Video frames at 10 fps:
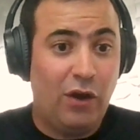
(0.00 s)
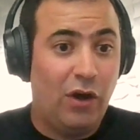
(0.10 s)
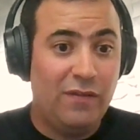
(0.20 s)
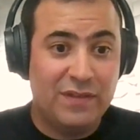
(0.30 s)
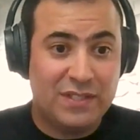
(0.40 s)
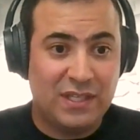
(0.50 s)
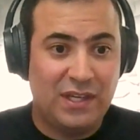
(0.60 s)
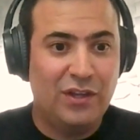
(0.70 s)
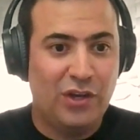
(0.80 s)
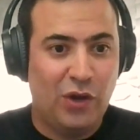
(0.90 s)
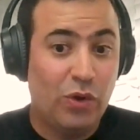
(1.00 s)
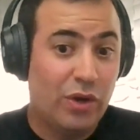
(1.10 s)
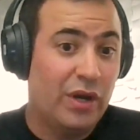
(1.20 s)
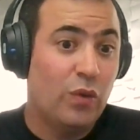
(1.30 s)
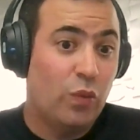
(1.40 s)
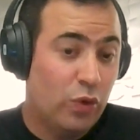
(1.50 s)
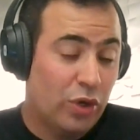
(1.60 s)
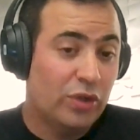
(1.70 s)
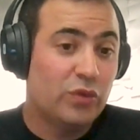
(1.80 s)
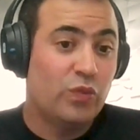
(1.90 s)
all of a sudden, you know, we're in a
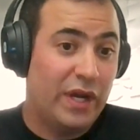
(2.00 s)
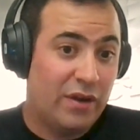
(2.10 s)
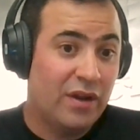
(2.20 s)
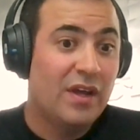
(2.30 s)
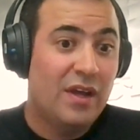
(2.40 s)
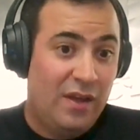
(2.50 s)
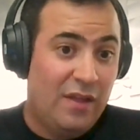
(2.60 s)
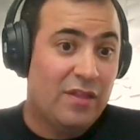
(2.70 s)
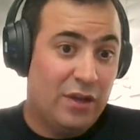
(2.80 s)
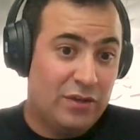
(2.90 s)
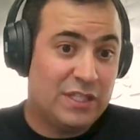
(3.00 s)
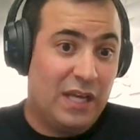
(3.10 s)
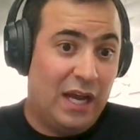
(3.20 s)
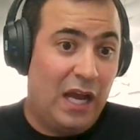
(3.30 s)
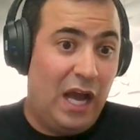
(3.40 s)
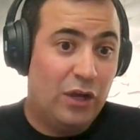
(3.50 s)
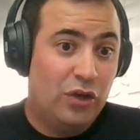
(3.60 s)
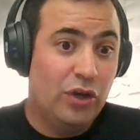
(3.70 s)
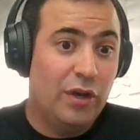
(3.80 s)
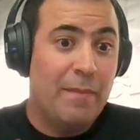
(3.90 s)
world where there's a
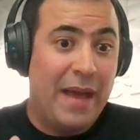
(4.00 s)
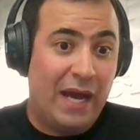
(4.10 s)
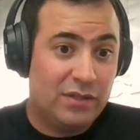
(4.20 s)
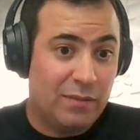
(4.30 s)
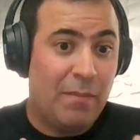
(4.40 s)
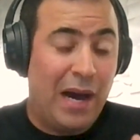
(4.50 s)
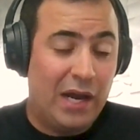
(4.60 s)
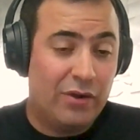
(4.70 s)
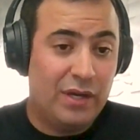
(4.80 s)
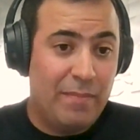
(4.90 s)
good amount, a moderate